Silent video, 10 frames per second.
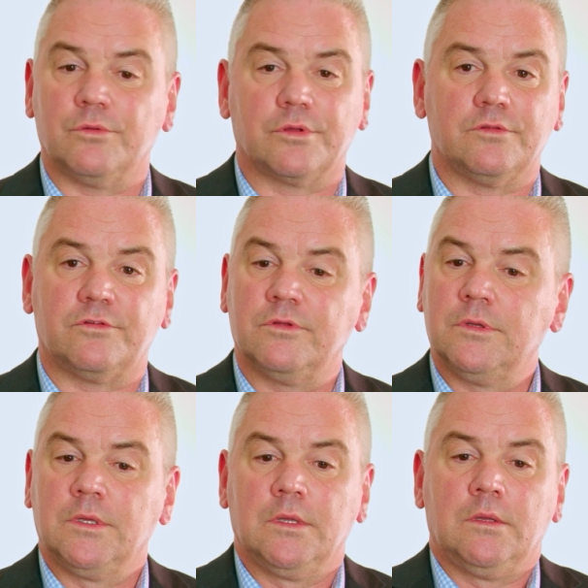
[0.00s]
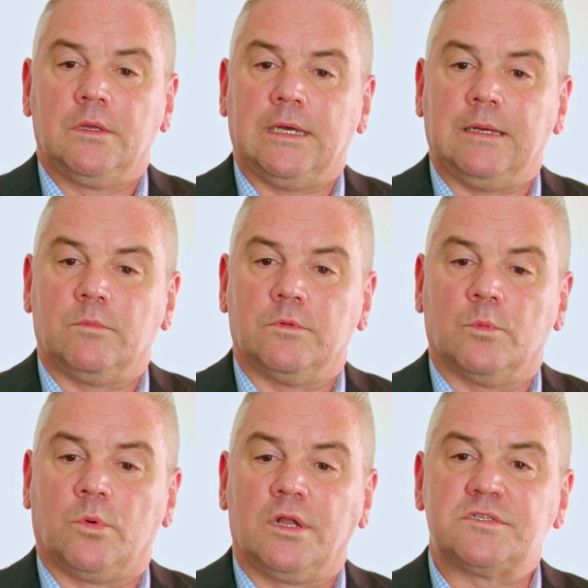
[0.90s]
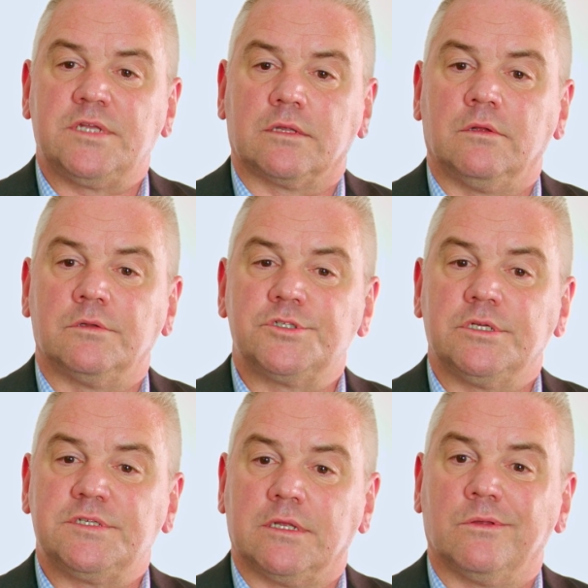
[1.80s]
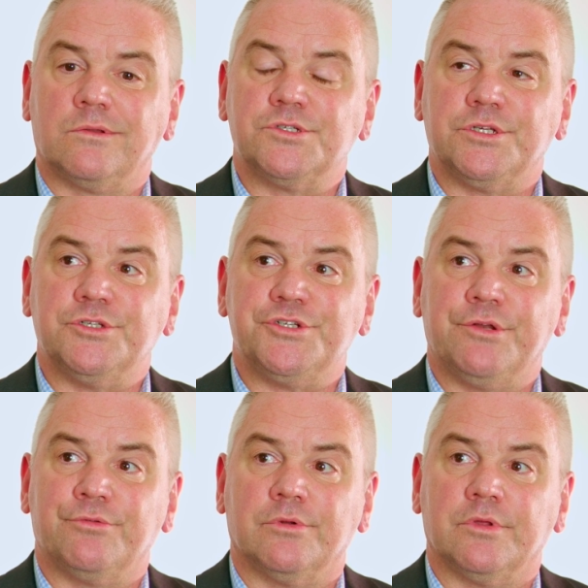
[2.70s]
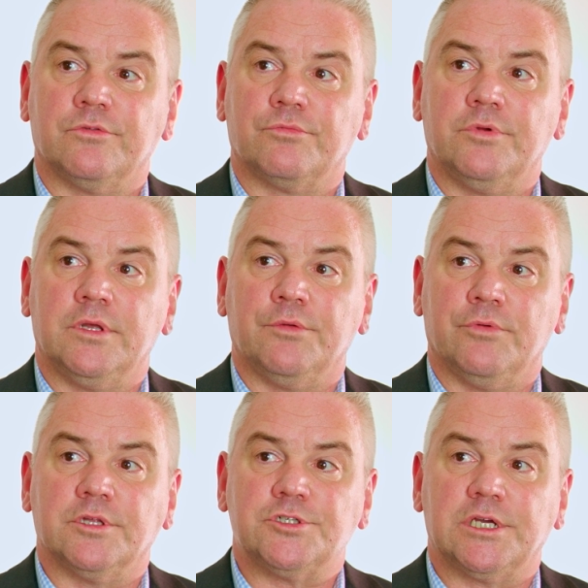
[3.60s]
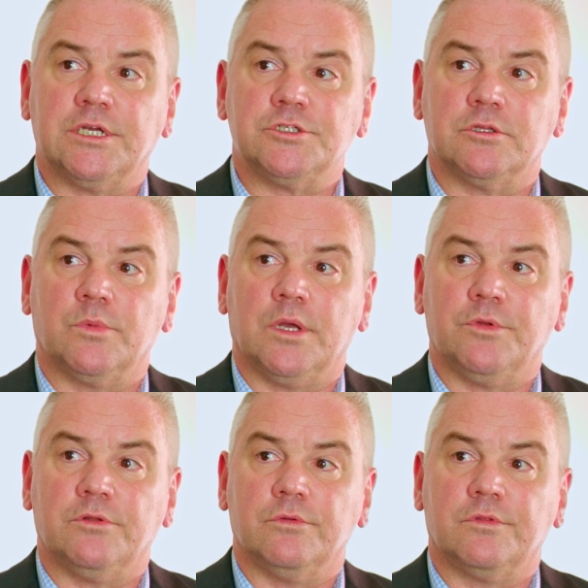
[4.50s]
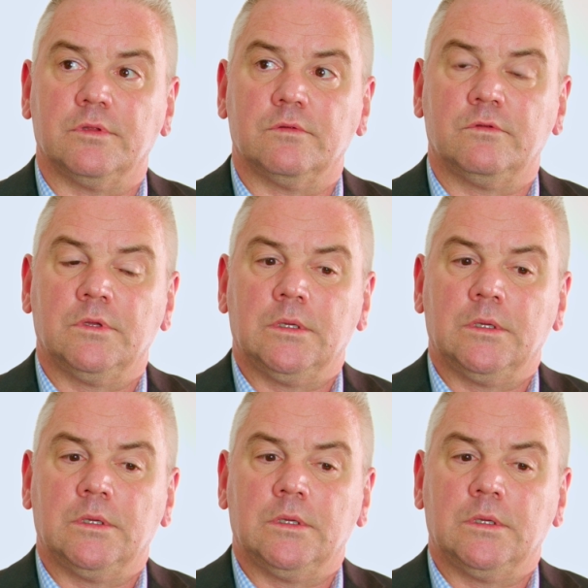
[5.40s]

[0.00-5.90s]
Look, it's wireless technology and technology in general is really, really changing the way we do things.